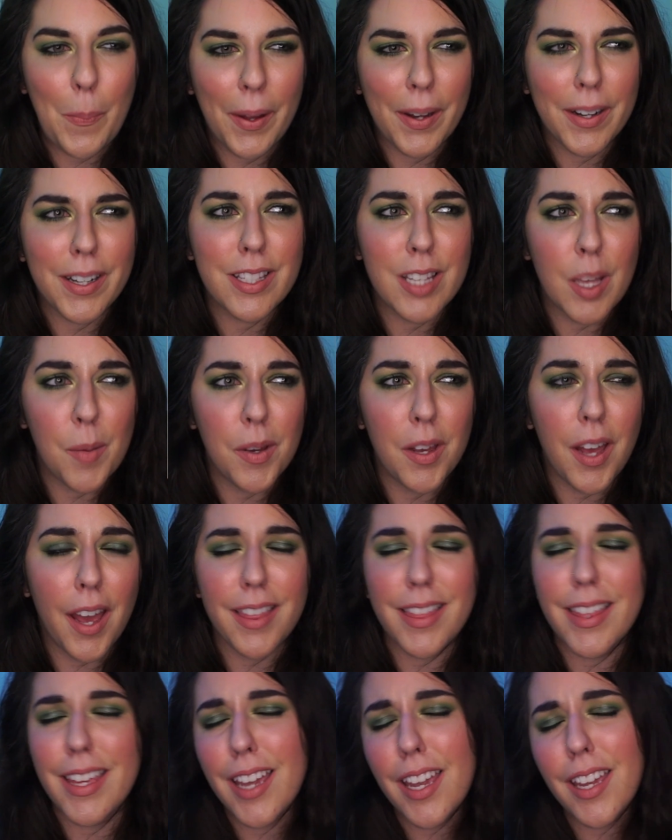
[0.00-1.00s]
but some
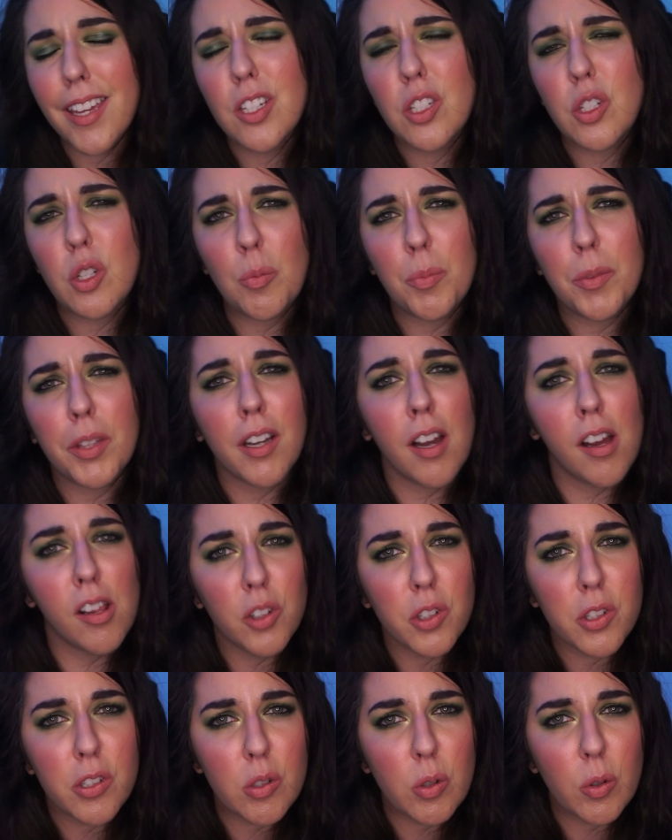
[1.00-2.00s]
I think I can dupe the
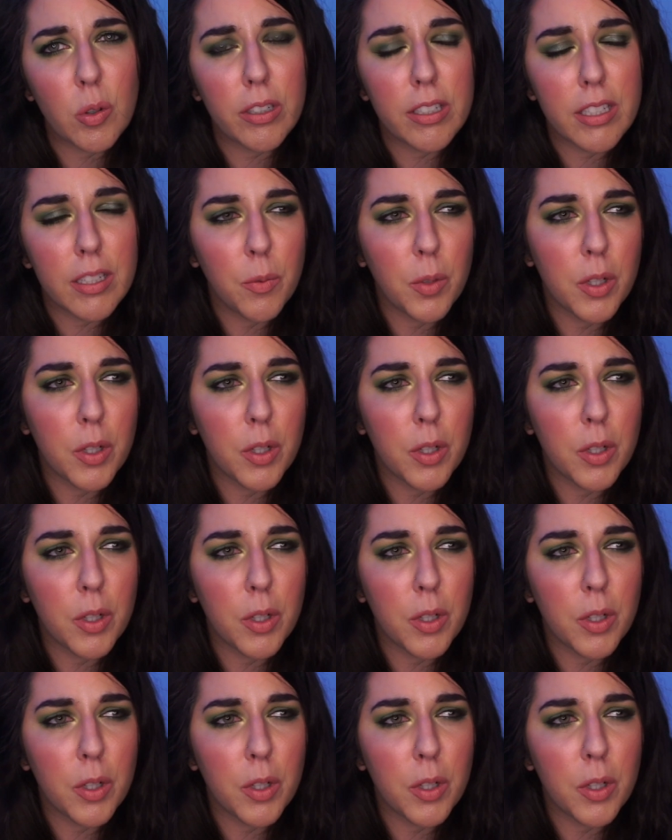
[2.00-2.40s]
color story,